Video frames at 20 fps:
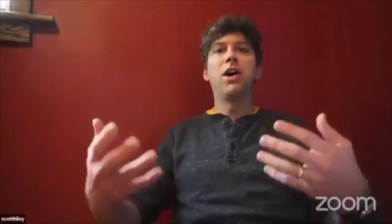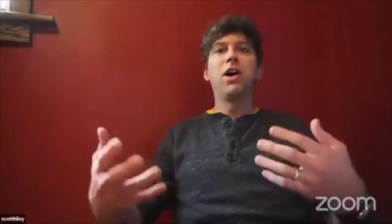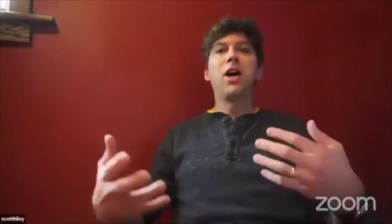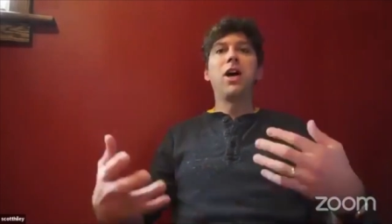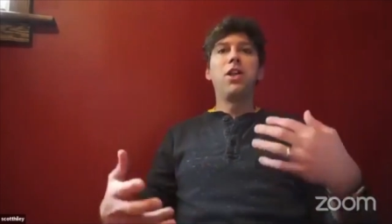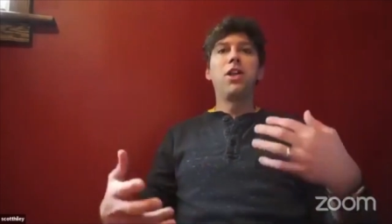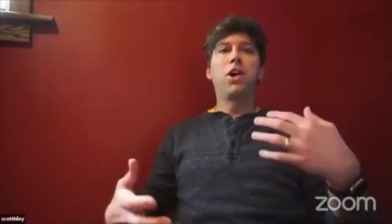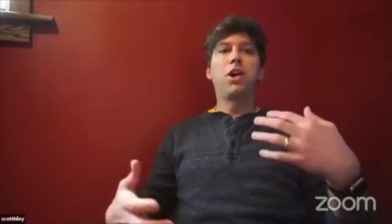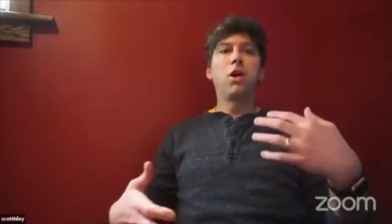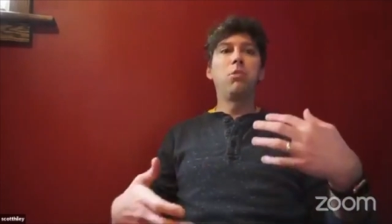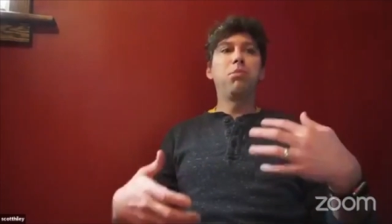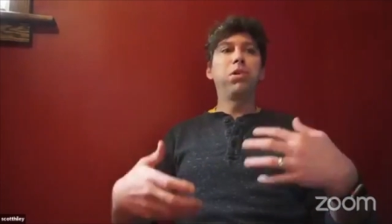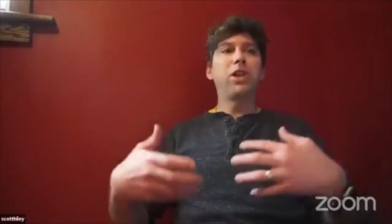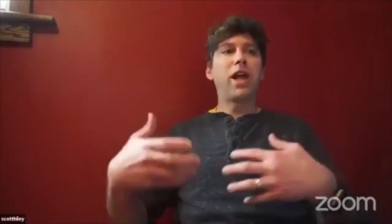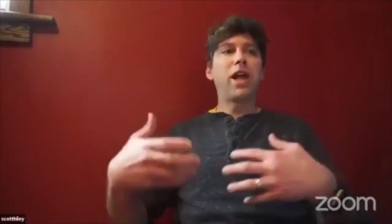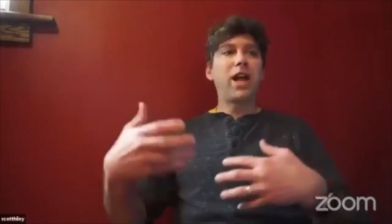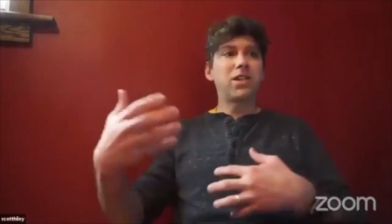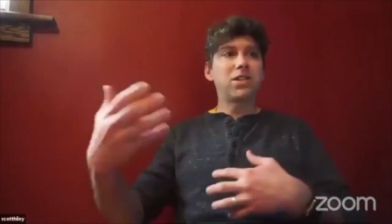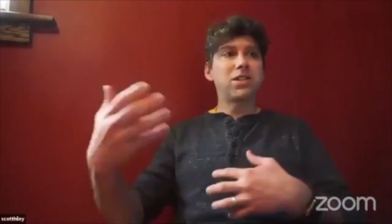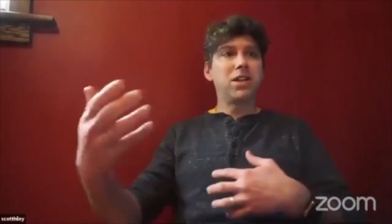the
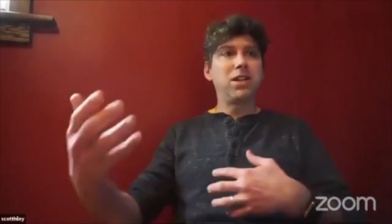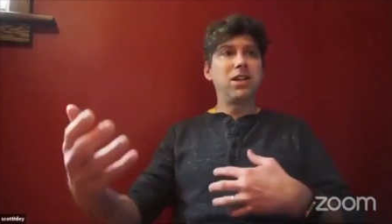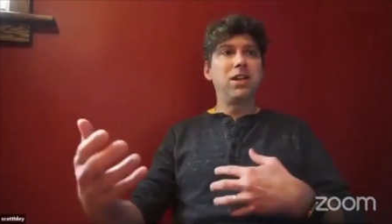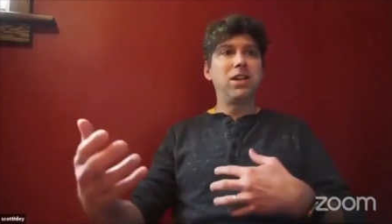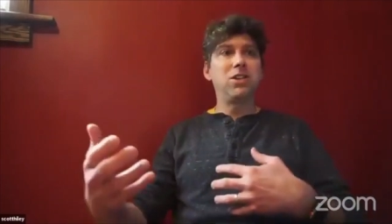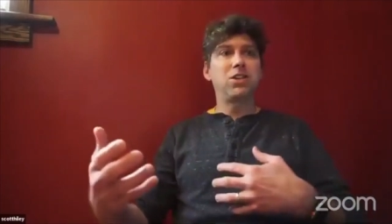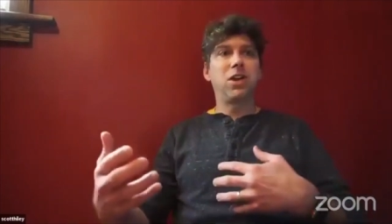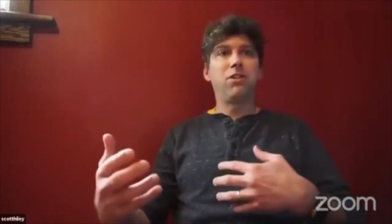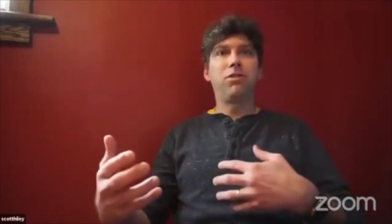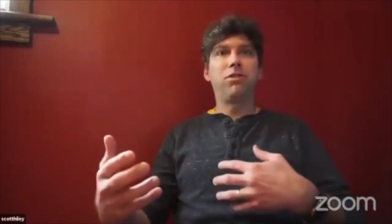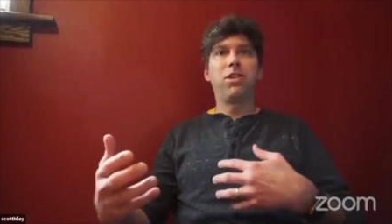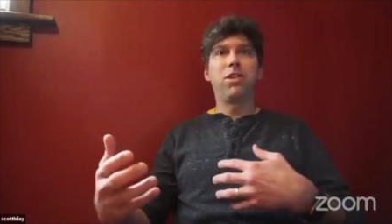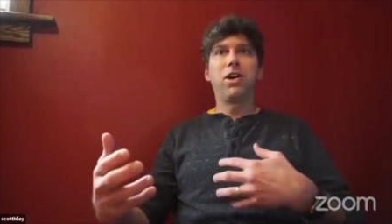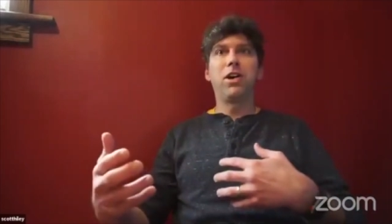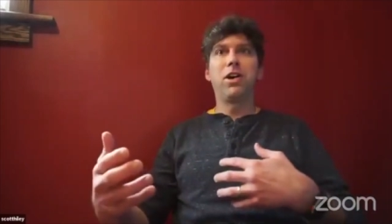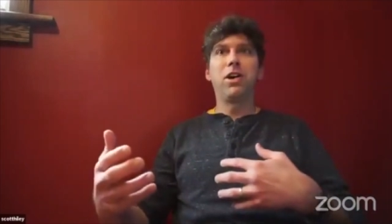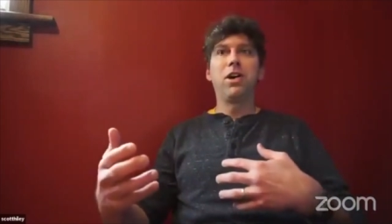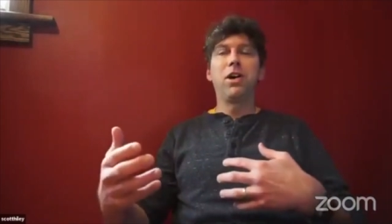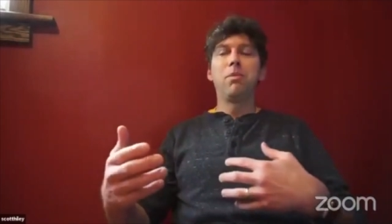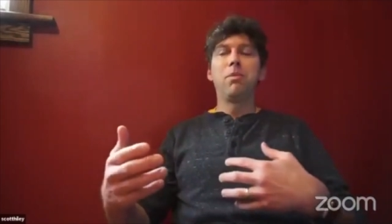complexities of
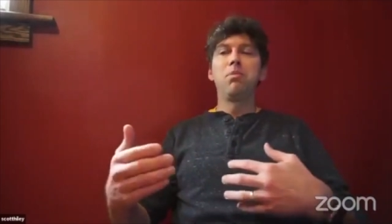the,